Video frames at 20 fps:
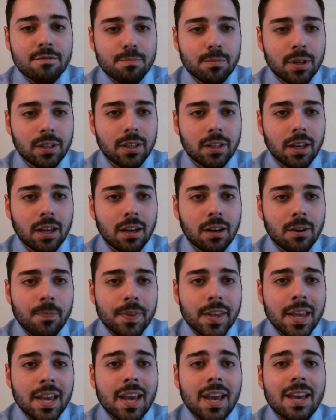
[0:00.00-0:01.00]
million
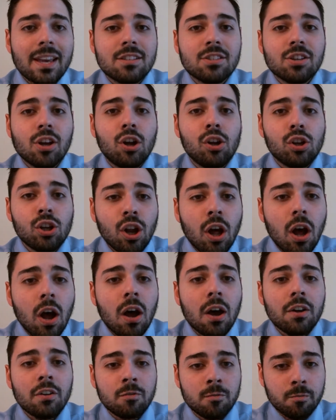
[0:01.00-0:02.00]
is a
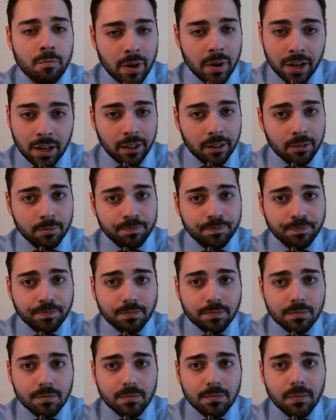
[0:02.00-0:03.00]
lot of money.
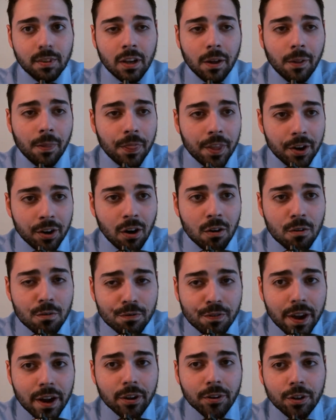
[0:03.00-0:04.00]
There are
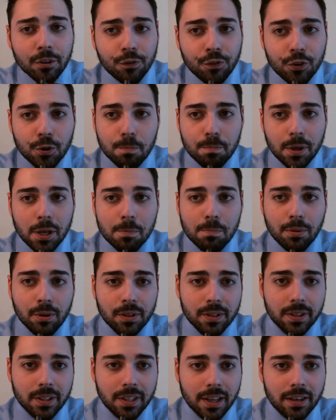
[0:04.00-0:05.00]
very few people
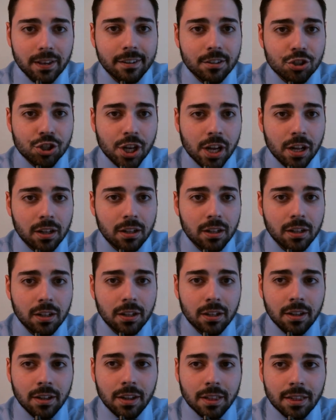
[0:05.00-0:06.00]
in the NHL
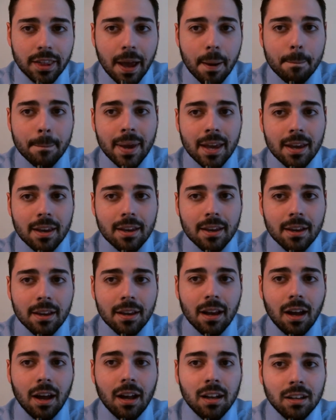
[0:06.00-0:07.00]
that make
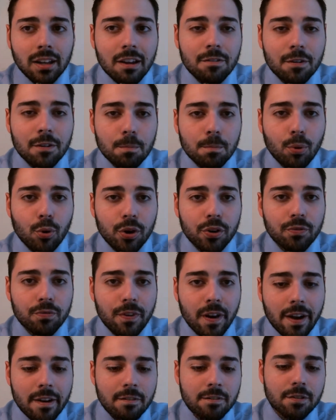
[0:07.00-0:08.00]

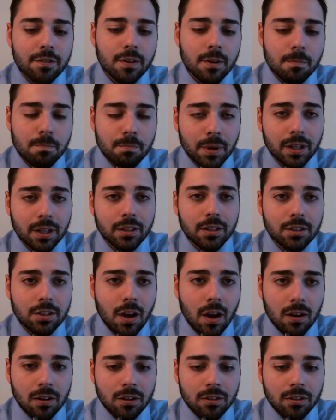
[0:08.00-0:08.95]
$11.5 million.